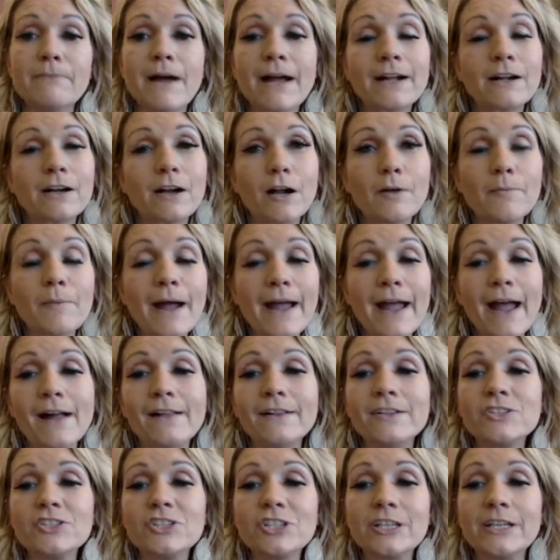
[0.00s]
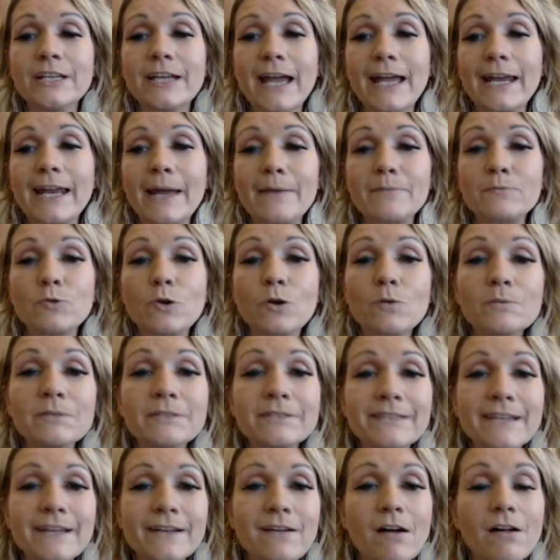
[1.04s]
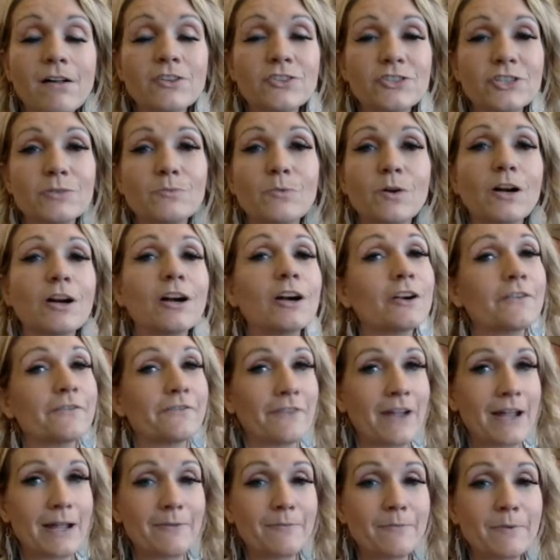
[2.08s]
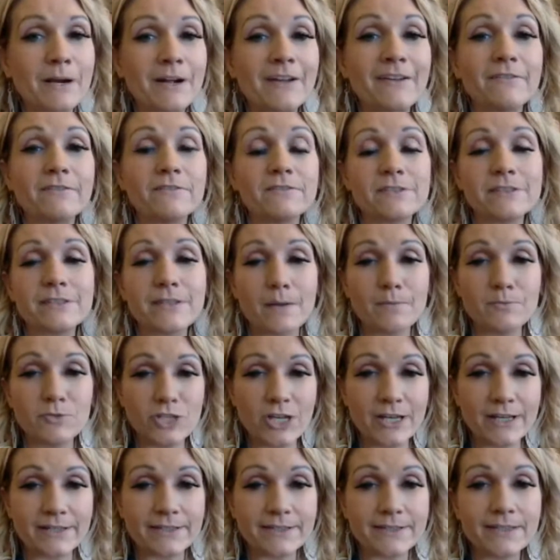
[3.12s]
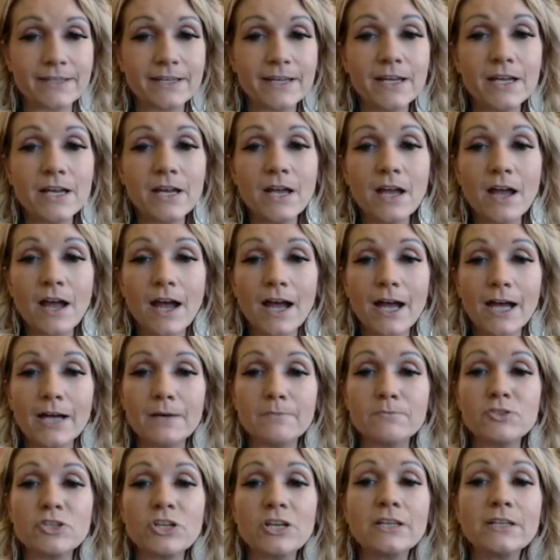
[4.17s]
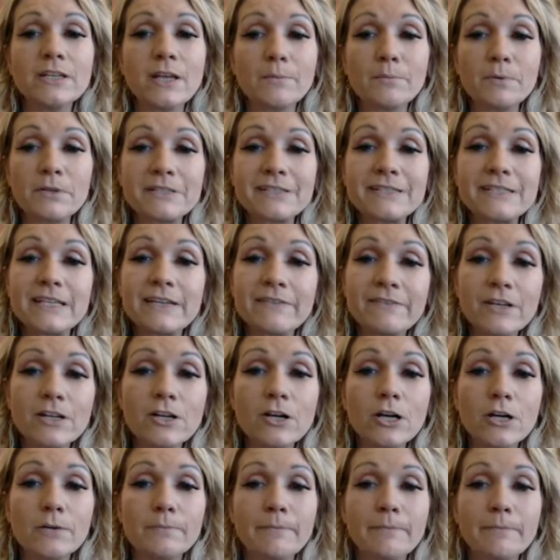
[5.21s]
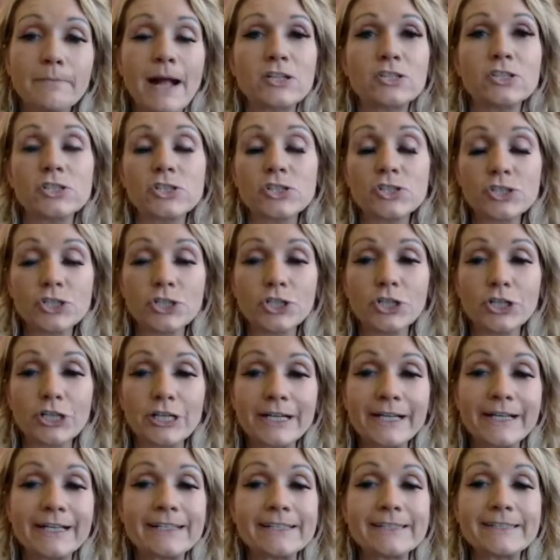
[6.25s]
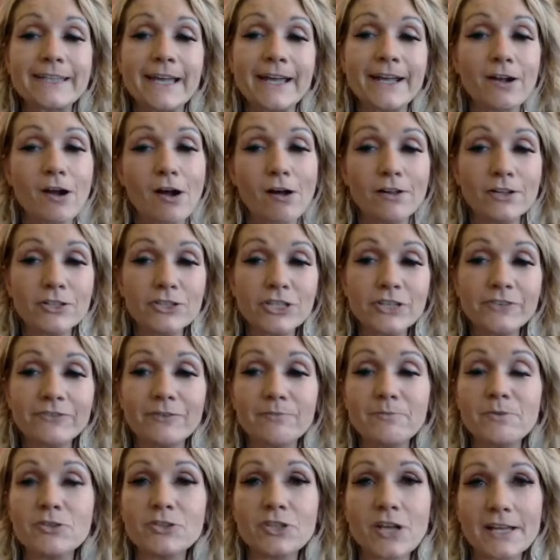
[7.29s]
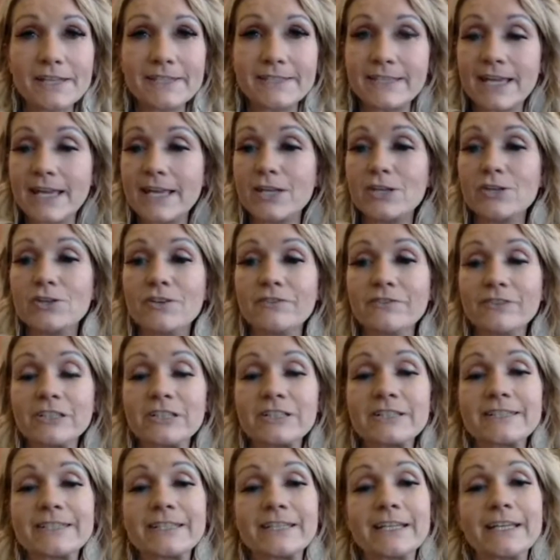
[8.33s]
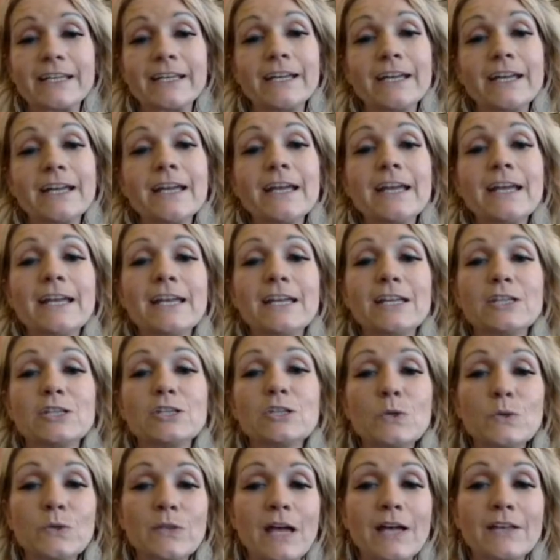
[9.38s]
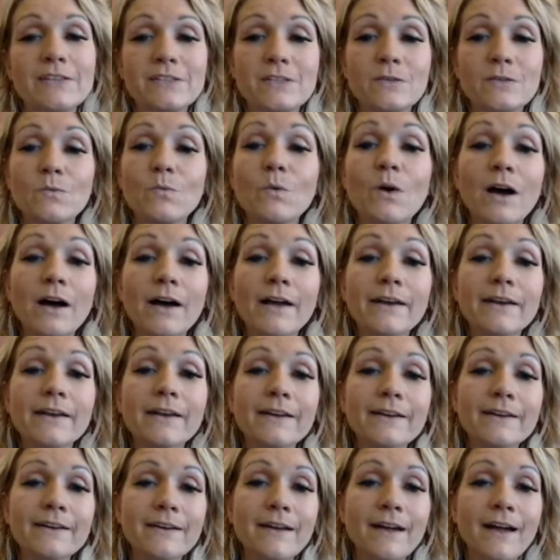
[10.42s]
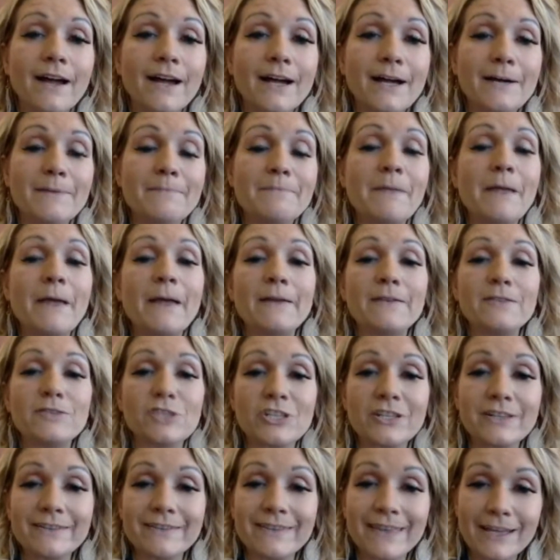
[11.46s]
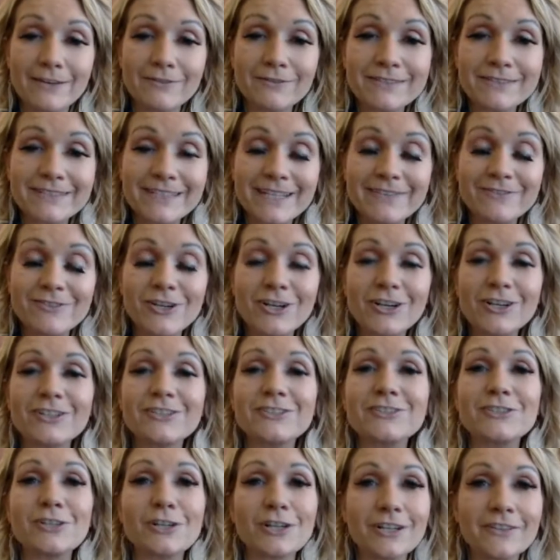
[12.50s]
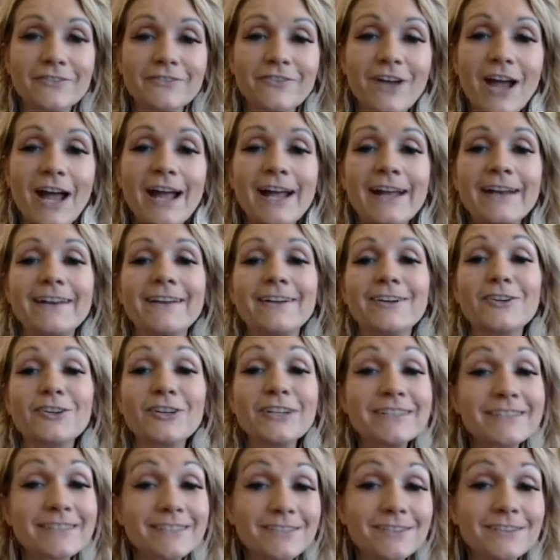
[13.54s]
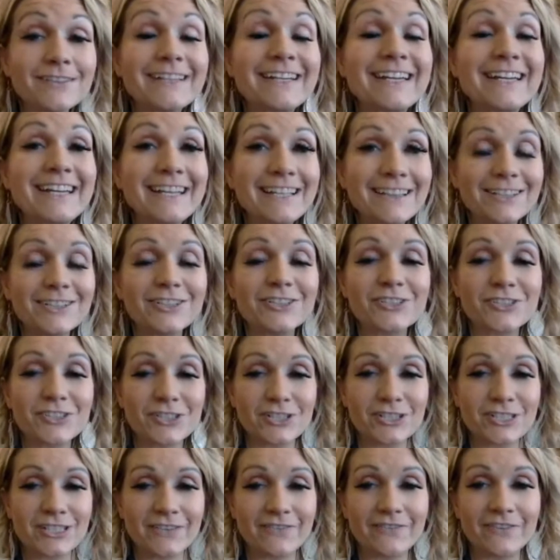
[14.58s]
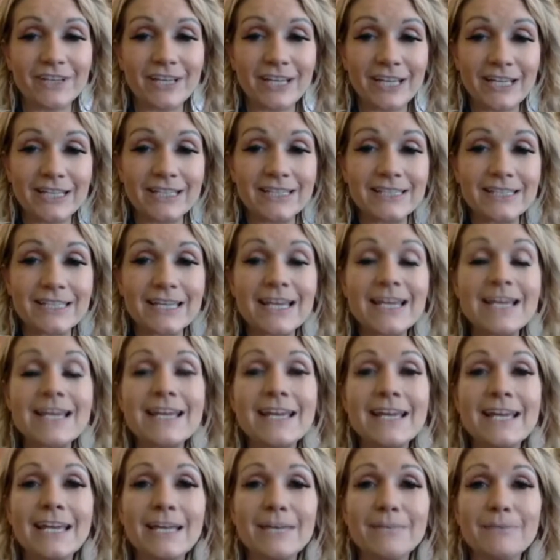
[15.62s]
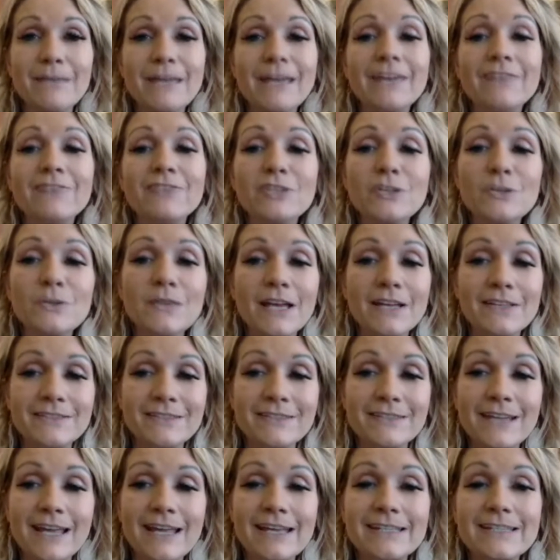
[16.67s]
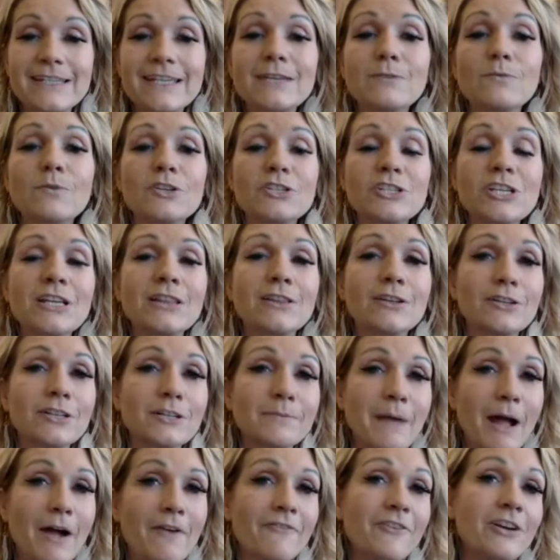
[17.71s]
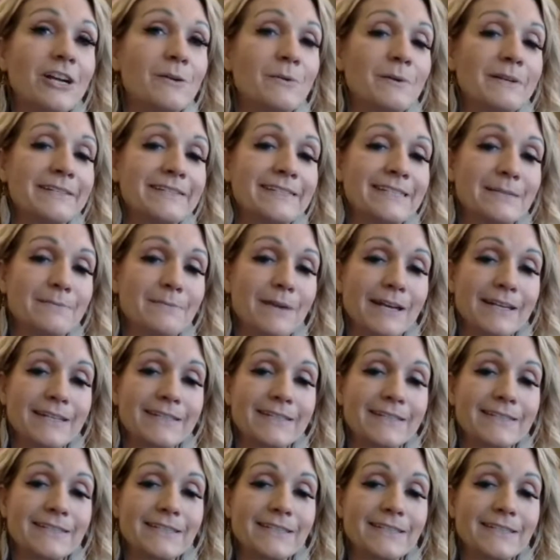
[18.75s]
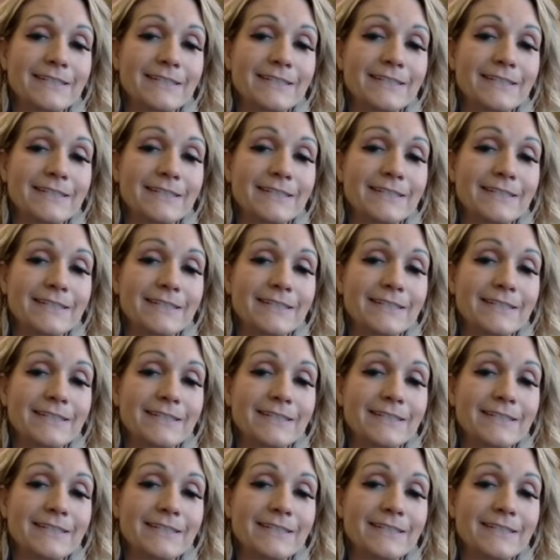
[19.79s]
Microbiology and abnormal psychology were her favorite subjects. She ended up receiving her bachelor's degree in psychology from Utah State University in 2001. And she then received her certified crystal healer certificate in May of 2019, where she learned about frequency medicine.